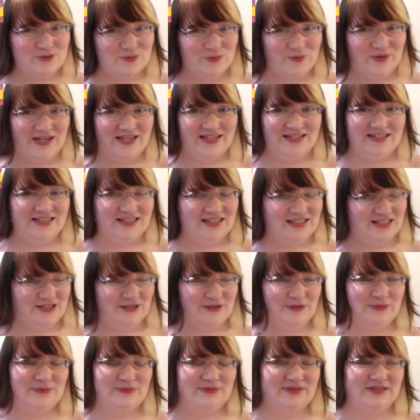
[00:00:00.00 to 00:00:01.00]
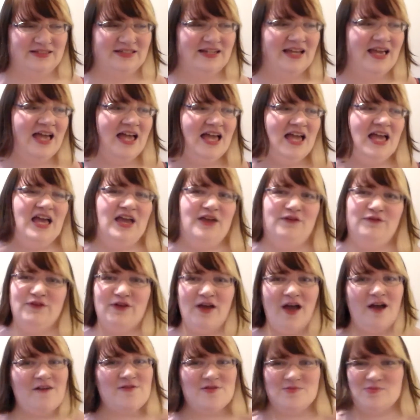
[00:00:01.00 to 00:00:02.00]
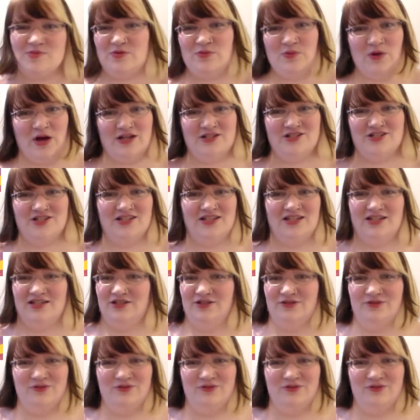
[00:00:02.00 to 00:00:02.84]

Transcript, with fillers: sweet and cute, and if you haven't been watching it,